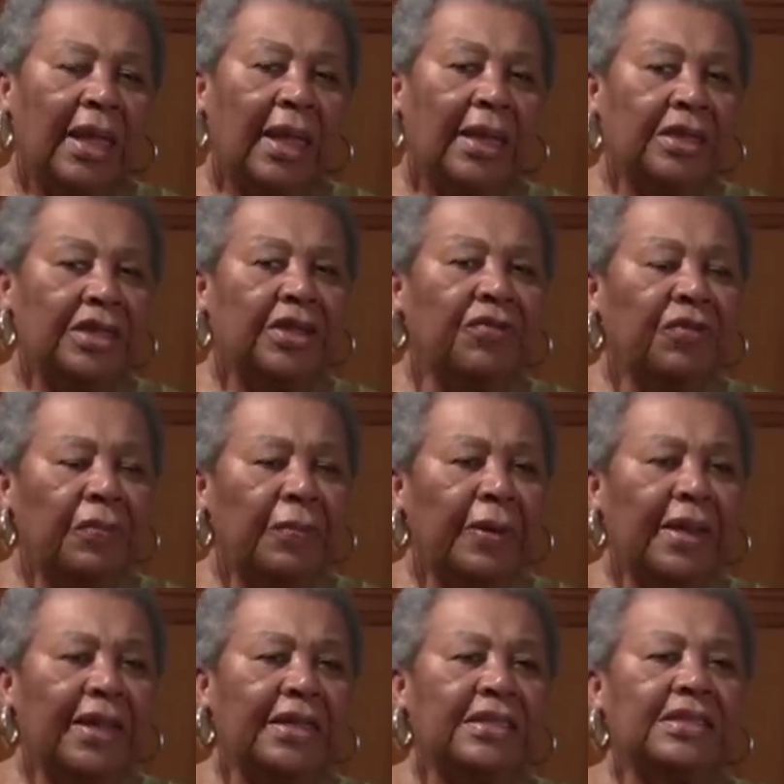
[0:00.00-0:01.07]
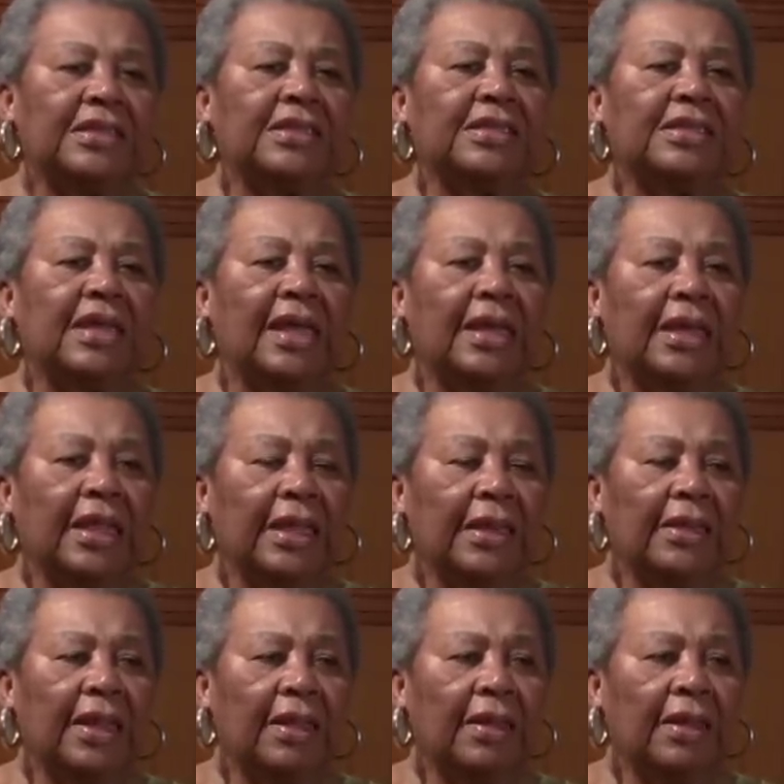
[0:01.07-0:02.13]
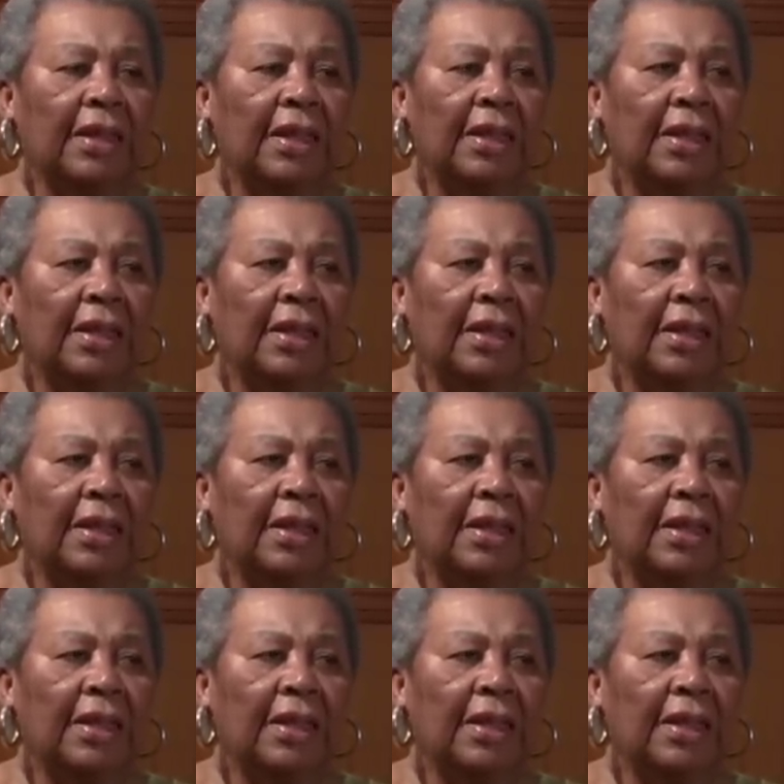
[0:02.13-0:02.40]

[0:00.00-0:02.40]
and different places, and they, they,